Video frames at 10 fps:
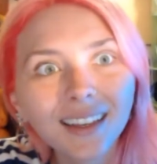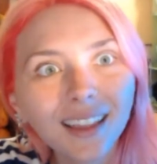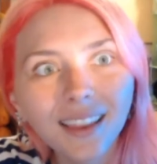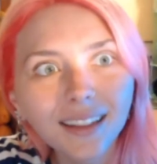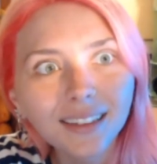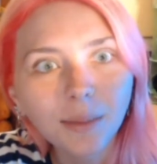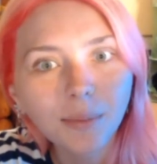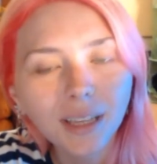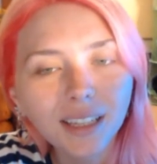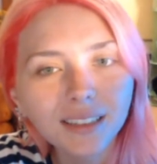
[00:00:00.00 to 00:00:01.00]
that's a
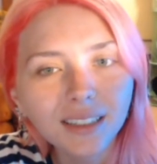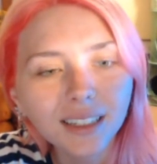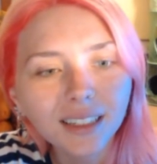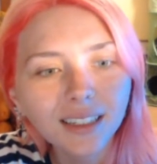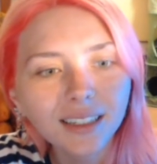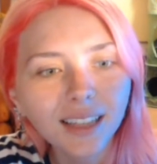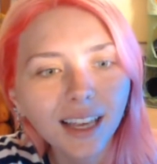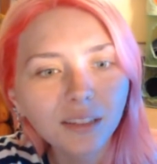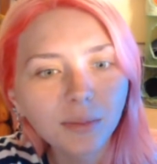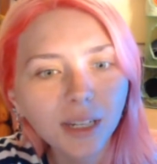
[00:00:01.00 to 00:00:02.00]
basic
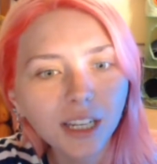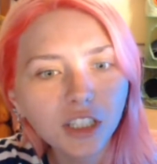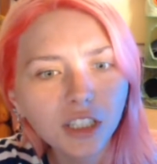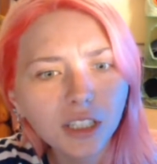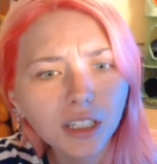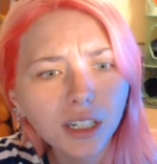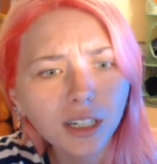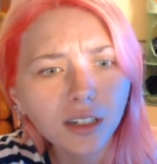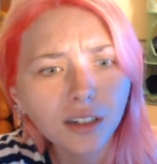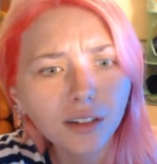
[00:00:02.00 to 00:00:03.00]
explanation
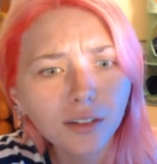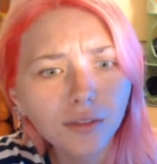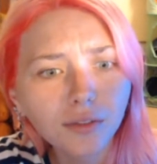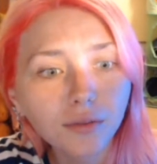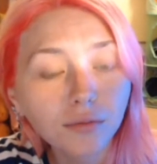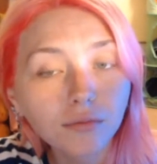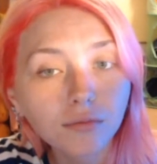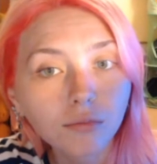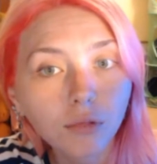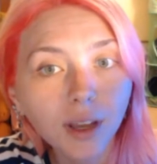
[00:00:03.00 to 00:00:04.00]
of
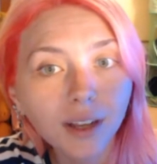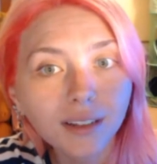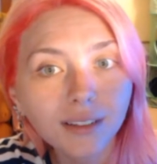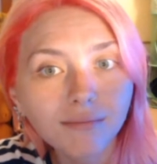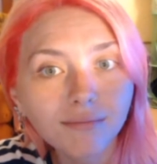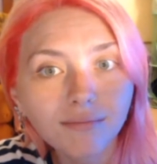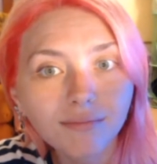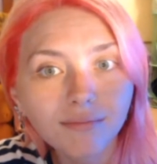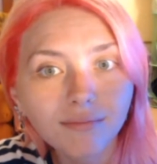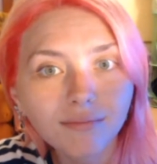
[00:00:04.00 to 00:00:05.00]
what
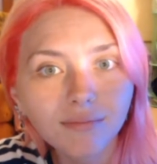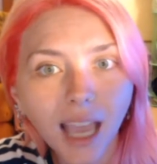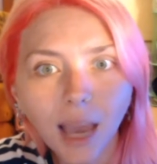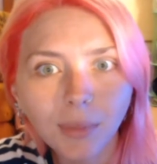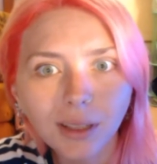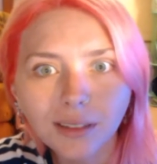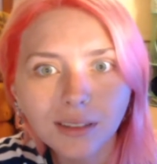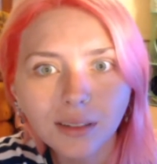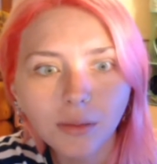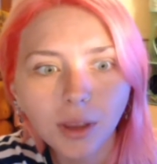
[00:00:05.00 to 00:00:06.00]
happens
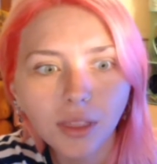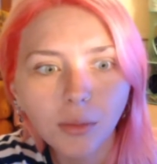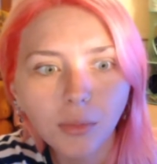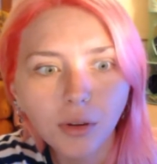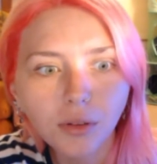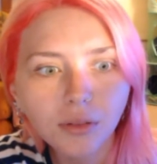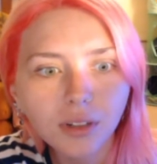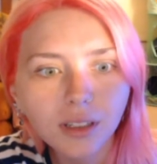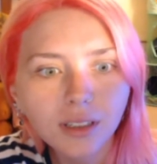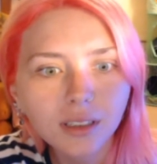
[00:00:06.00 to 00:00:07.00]
with the moon.
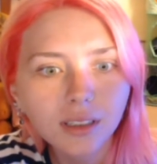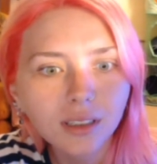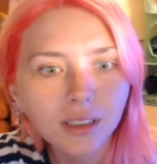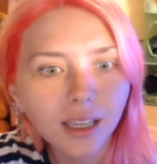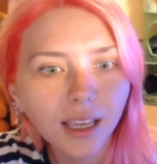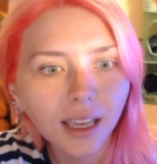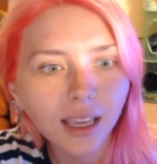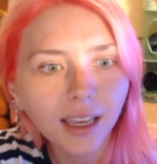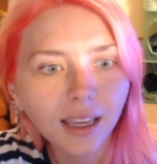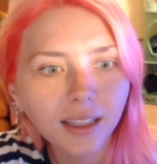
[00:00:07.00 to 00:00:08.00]

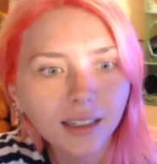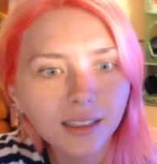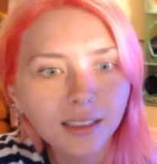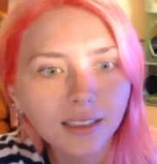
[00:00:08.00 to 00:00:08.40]
And